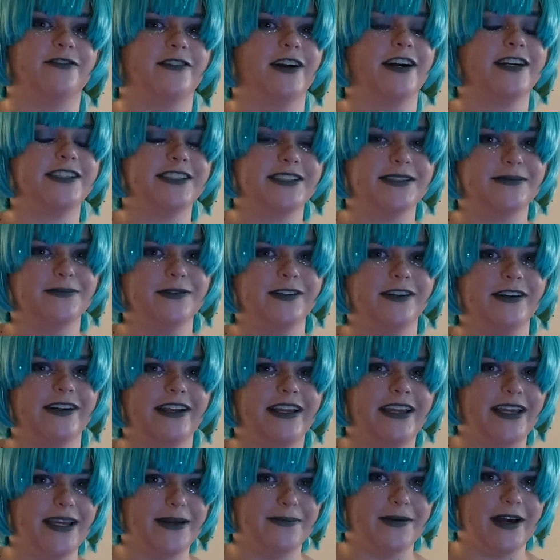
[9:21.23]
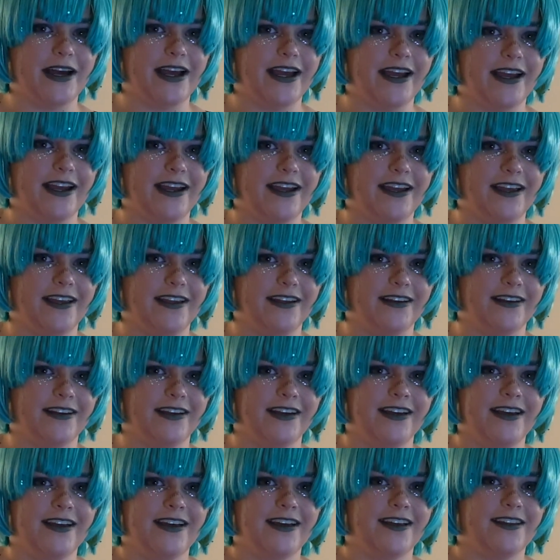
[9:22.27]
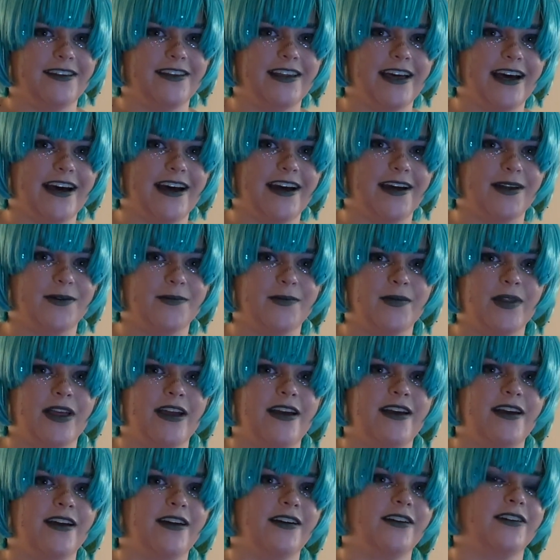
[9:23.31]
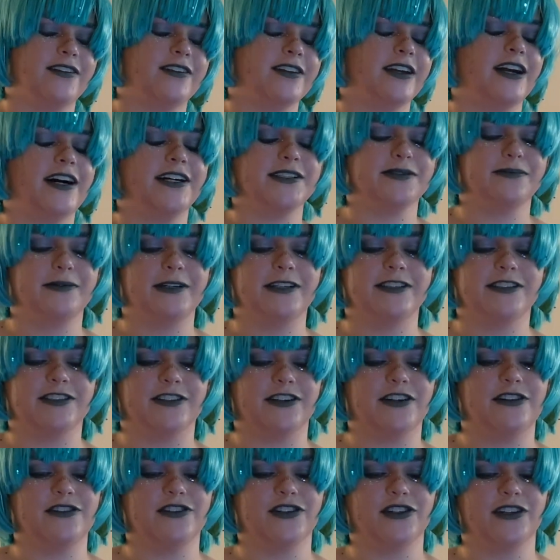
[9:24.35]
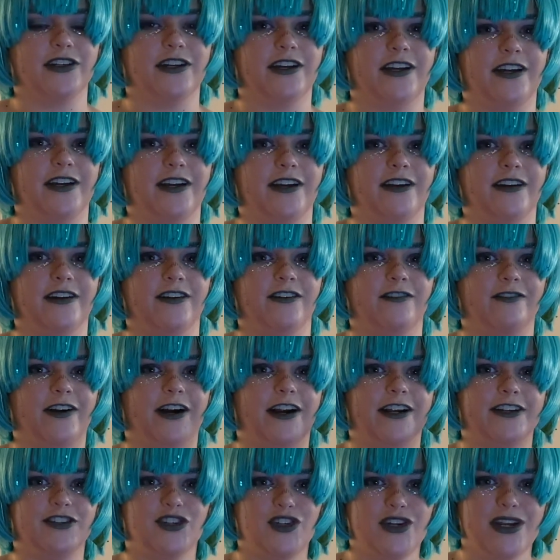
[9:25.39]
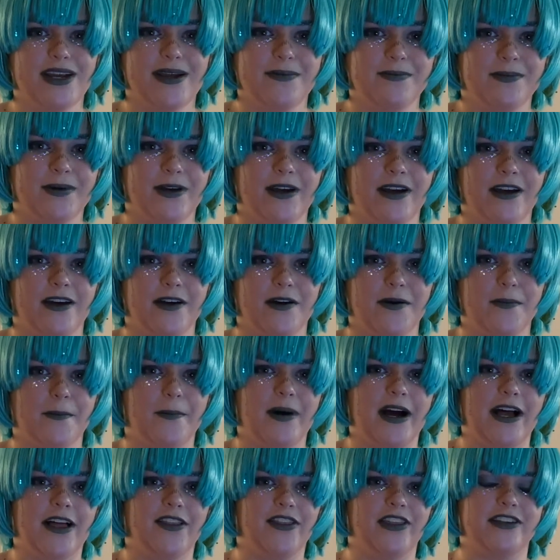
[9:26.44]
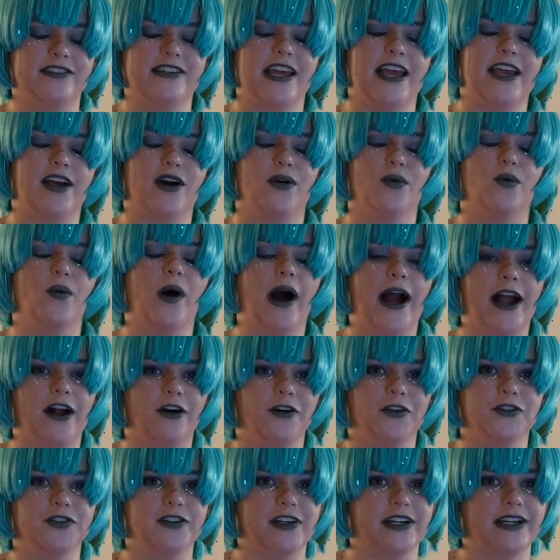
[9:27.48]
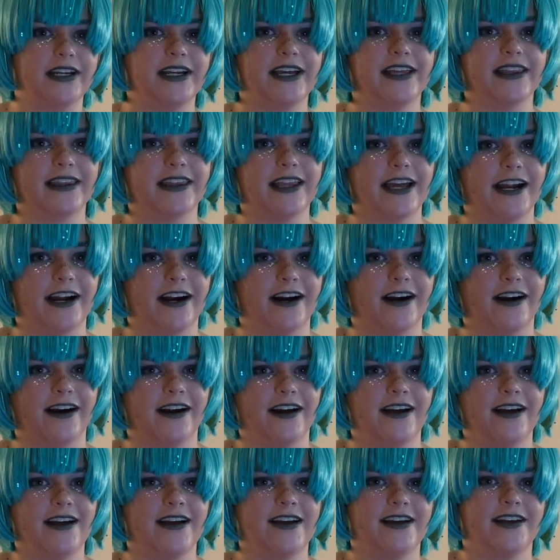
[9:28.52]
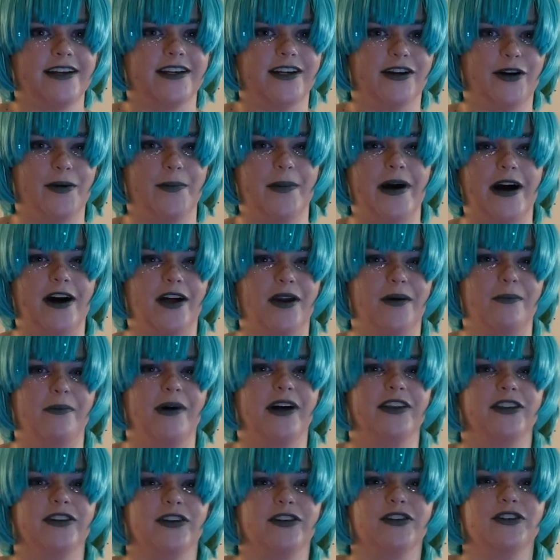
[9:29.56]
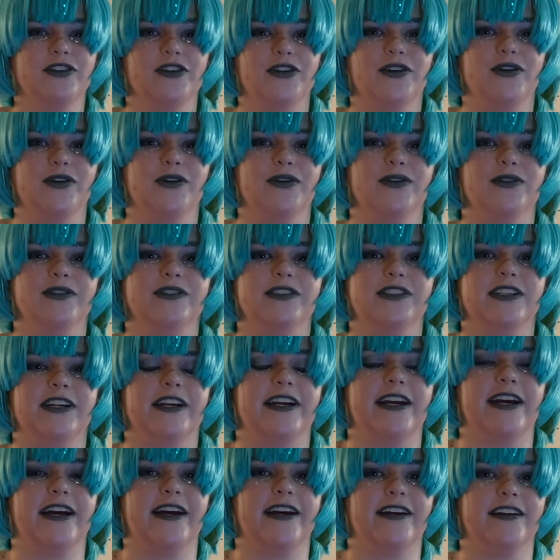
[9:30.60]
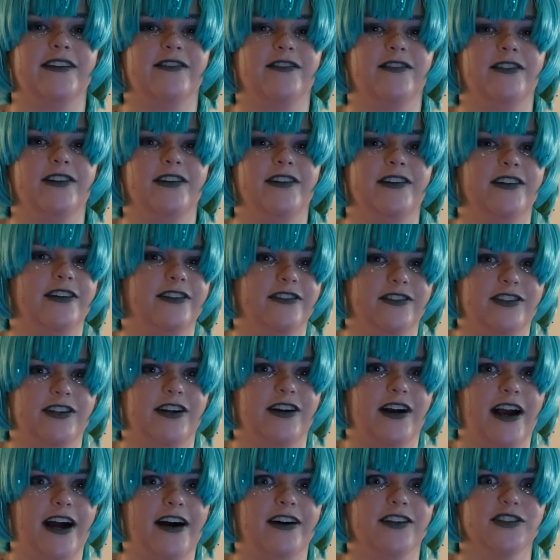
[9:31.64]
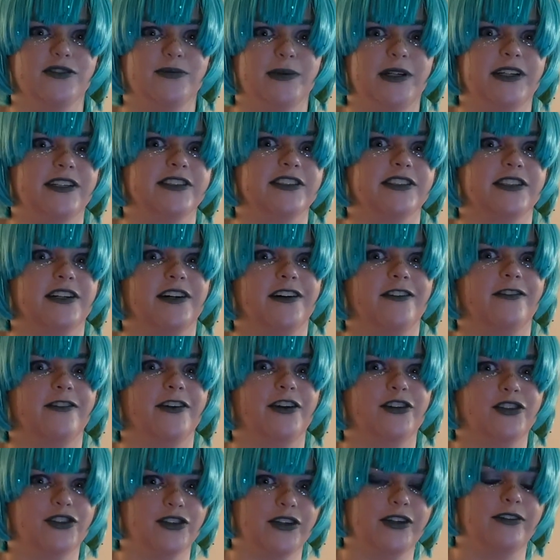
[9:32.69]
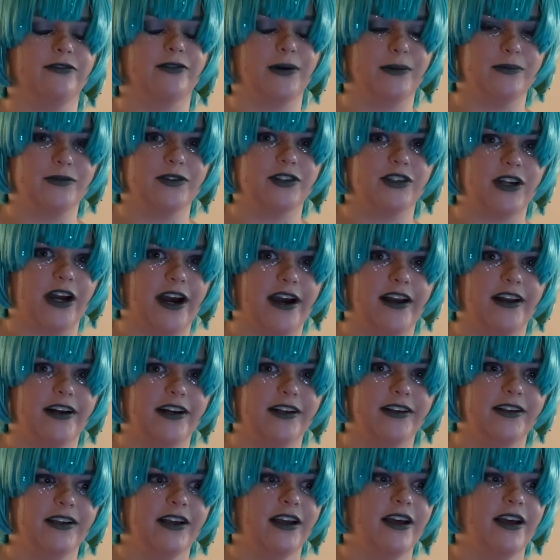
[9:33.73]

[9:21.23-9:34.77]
you know, very similar to eBay in that cosplays are usually very cheap, but they take a while to get there, you know, about a month or two to get, you know, to your house, because they're usually from China.